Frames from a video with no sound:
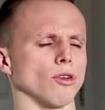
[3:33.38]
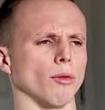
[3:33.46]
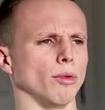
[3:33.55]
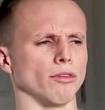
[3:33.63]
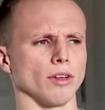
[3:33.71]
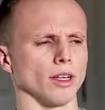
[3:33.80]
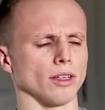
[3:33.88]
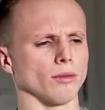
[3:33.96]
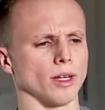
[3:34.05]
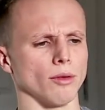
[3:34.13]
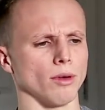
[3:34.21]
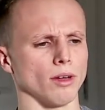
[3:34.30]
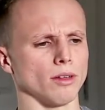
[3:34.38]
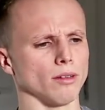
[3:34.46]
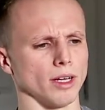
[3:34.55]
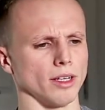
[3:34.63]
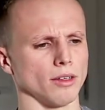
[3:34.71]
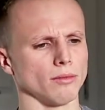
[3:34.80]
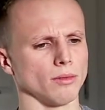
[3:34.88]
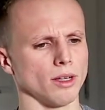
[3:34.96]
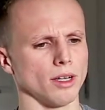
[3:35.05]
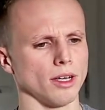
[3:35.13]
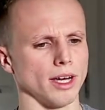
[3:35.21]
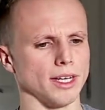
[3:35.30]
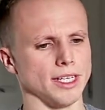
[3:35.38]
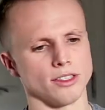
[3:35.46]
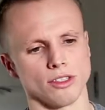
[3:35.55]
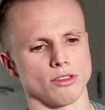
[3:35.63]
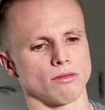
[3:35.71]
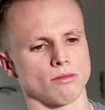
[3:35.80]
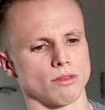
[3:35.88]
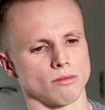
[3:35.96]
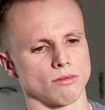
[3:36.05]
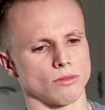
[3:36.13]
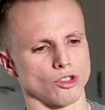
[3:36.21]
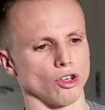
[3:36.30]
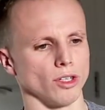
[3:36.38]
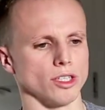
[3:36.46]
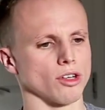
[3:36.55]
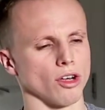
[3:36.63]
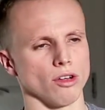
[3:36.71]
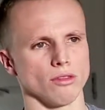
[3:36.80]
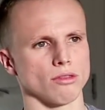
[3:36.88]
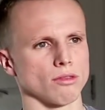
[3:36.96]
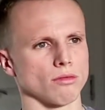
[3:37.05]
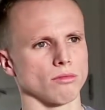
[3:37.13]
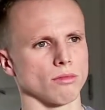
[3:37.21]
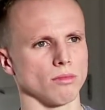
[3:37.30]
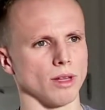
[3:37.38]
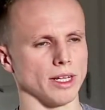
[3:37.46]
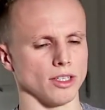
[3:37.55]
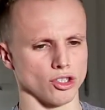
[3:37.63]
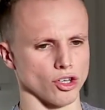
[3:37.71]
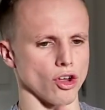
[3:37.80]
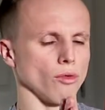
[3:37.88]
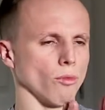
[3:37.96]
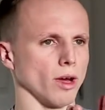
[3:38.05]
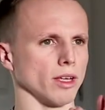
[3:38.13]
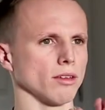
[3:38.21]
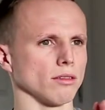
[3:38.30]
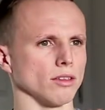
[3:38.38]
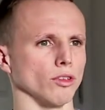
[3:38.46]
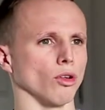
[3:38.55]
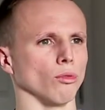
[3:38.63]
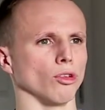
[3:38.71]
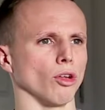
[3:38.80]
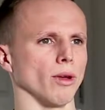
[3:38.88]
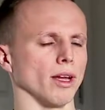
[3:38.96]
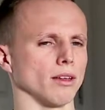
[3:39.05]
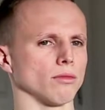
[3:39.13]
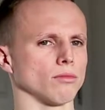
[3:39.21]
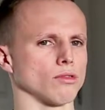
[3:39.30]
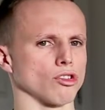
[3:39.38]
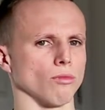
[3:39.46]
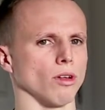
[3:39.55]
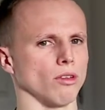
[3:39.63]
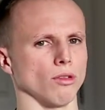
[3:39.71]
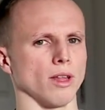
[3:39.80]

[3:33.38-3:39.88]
So I'd be thinking like I need to shut these curtains like a certain way. If I don't do it, someone